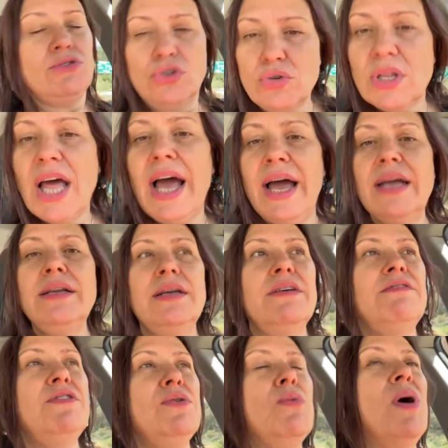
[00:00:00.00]
Do that
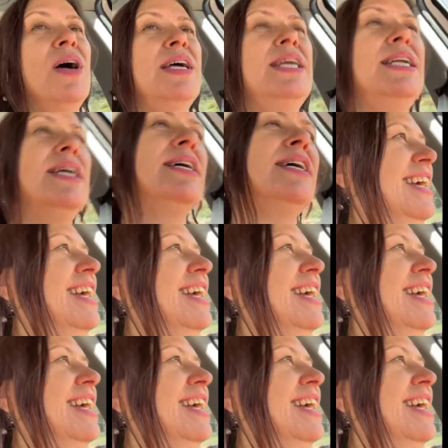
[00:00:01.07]
if you want.